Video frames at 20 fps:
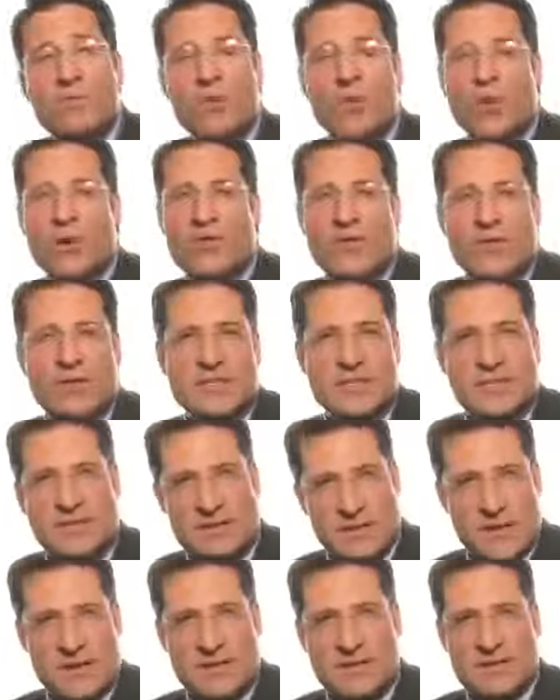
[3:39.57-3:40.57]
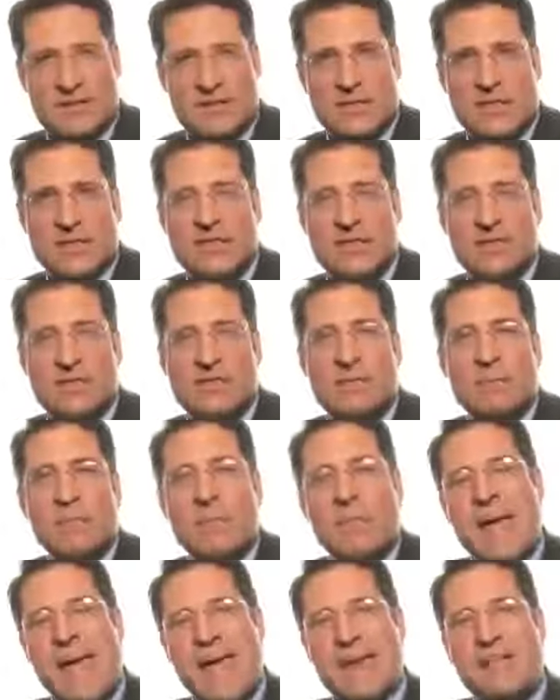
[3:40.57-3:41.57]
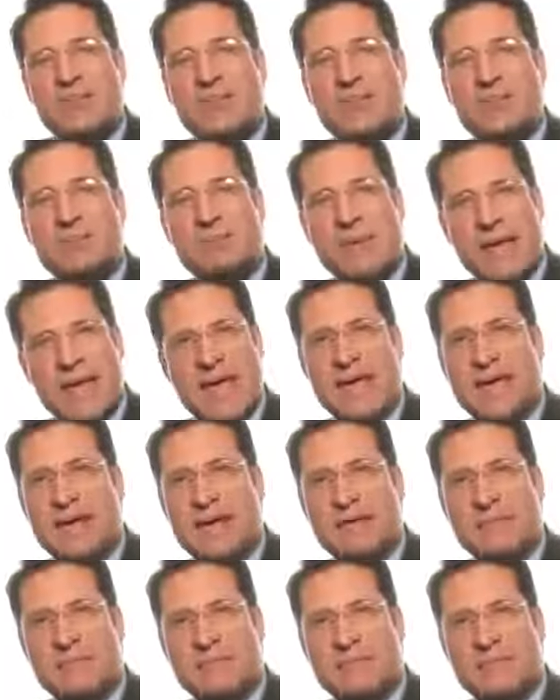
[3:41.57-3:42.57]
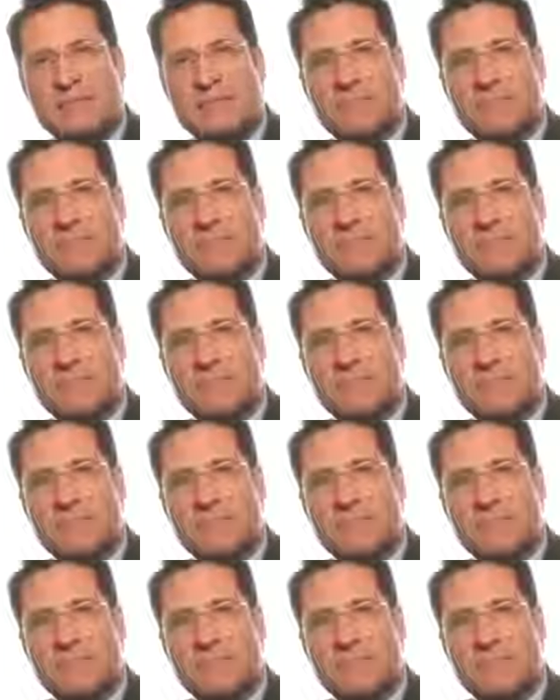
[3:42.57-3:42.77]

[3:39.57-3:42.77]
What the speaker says: important things it does is it manages pain.